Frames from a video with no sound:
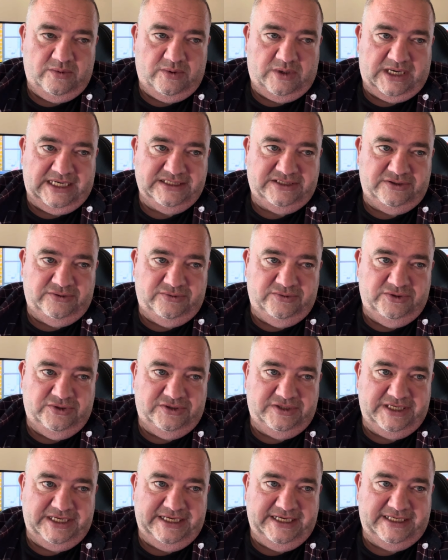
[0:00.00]
I do know
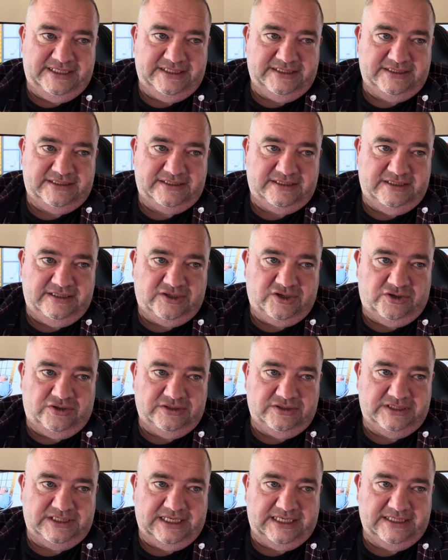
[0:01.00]
that he has uh,
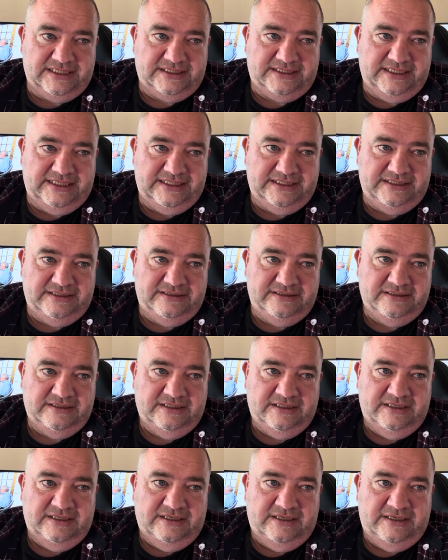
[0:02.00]
contacts in
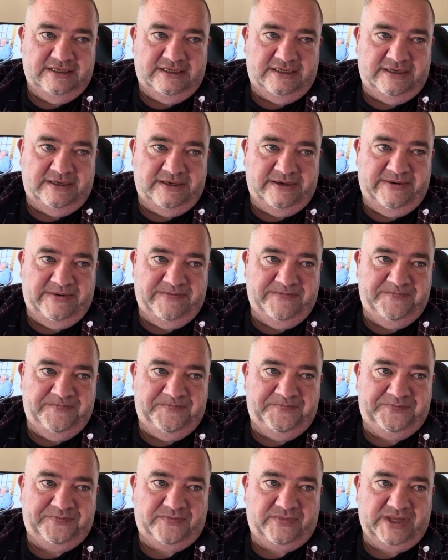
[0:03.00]

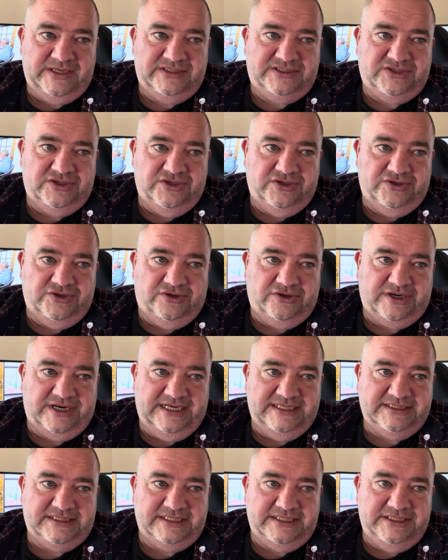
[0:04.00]
um, certain
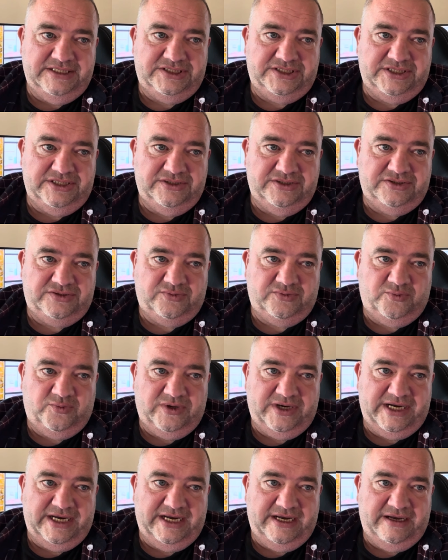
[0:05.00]
organisations
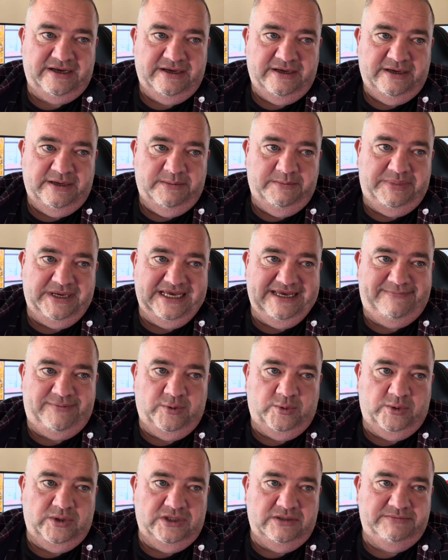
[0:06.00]
where
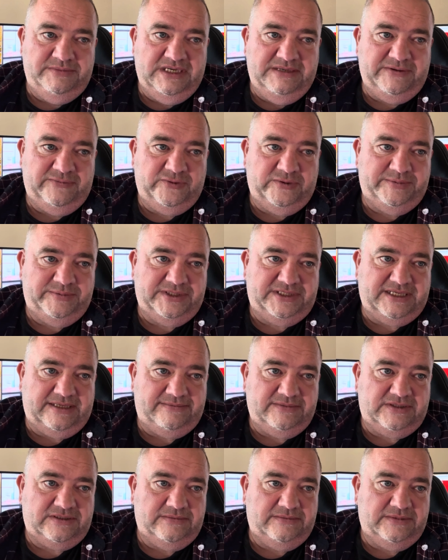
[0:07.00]
paperwork maybe rubber
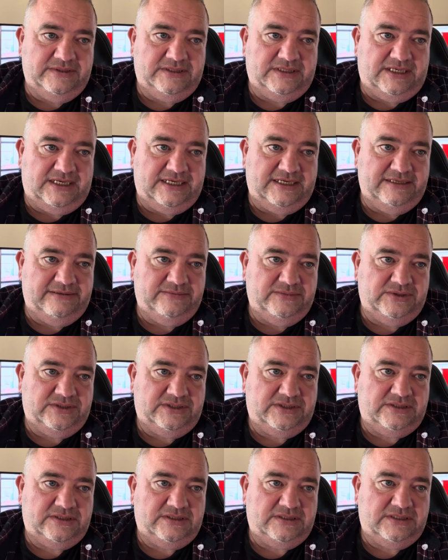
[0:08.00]
stamped
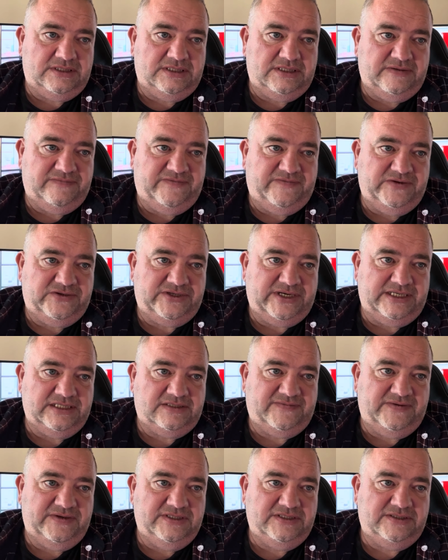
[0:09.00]
sometimes uh, for
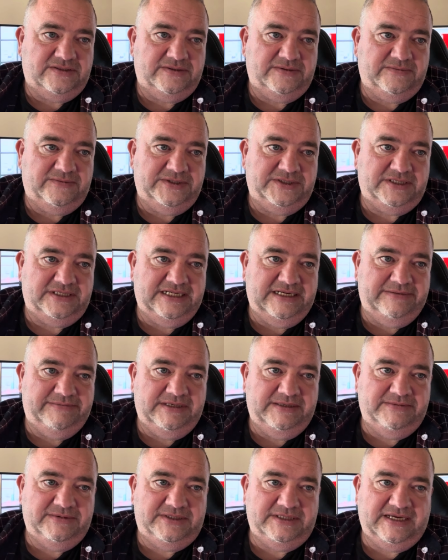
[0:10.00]
transfers, which enable
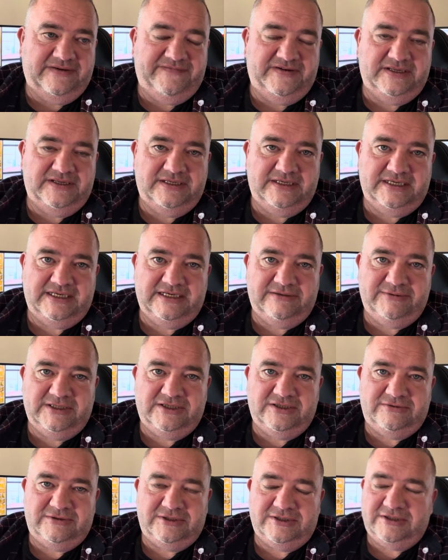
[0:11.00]
him to give it the here we
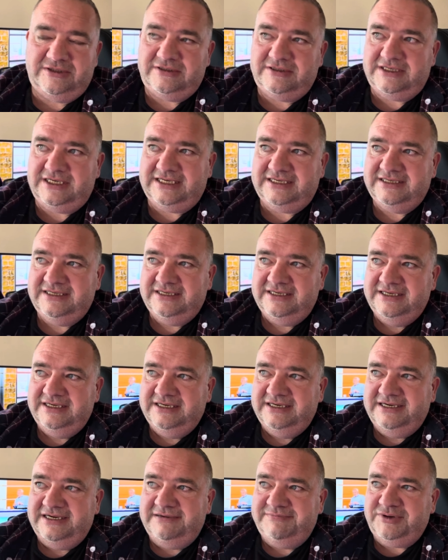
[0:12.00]
go and all that.
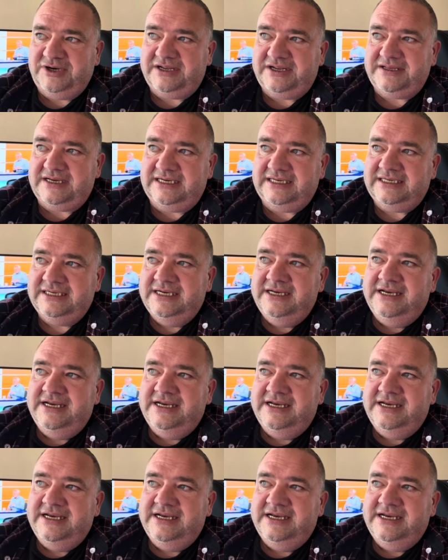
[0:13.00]
Uh, but I, I,